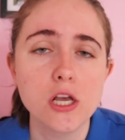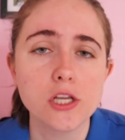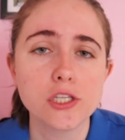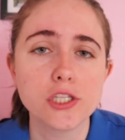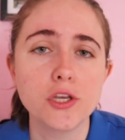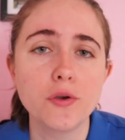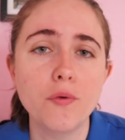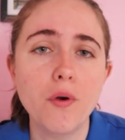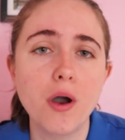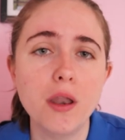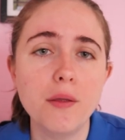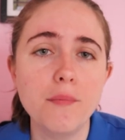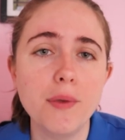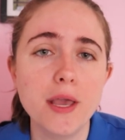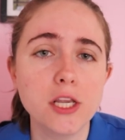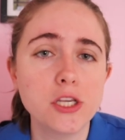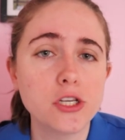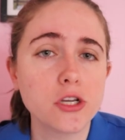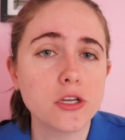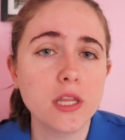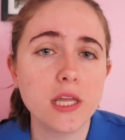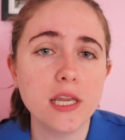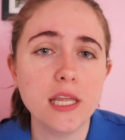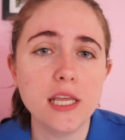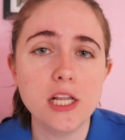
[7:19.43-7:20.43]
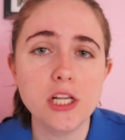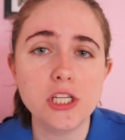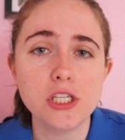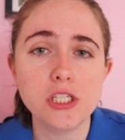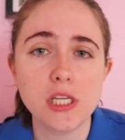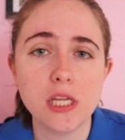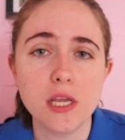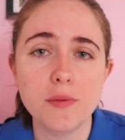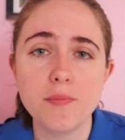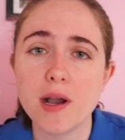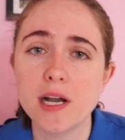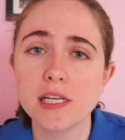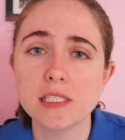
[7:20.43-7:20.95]
So you want to make sure that each
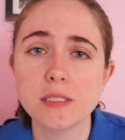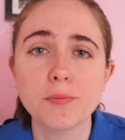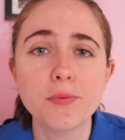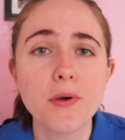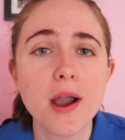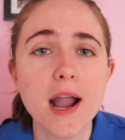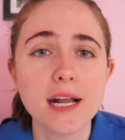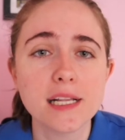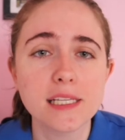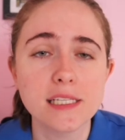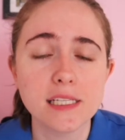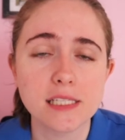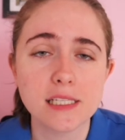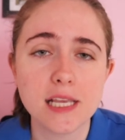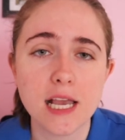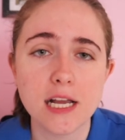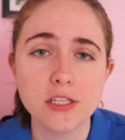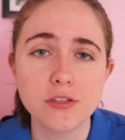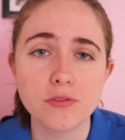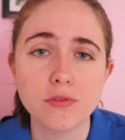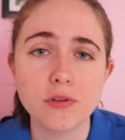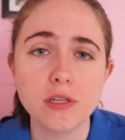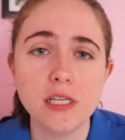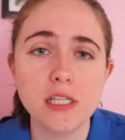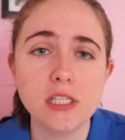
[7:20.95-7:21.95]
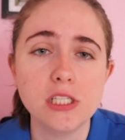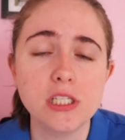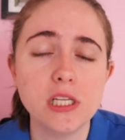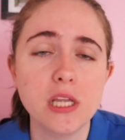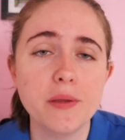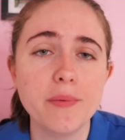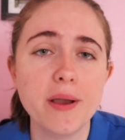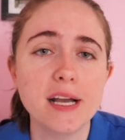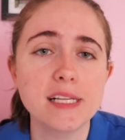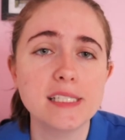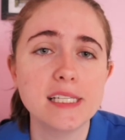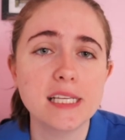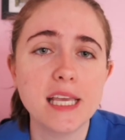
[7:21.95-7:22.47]
team has a practice schedule, each
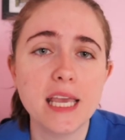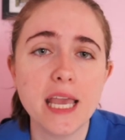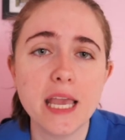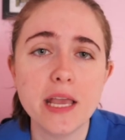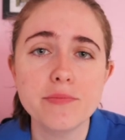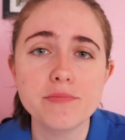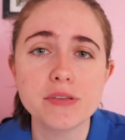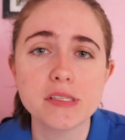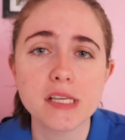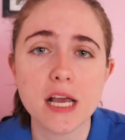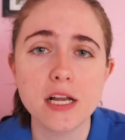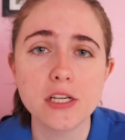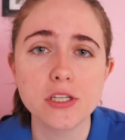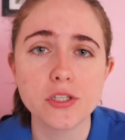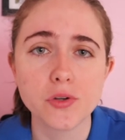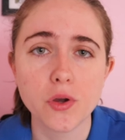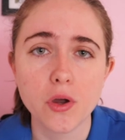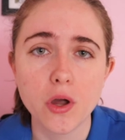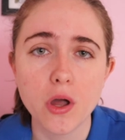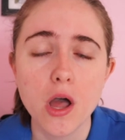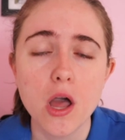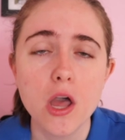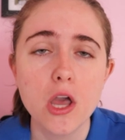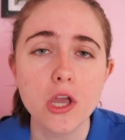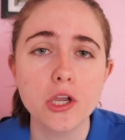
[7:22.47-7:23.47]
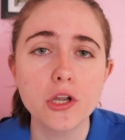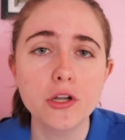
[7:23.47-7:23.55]
team has a game schedule.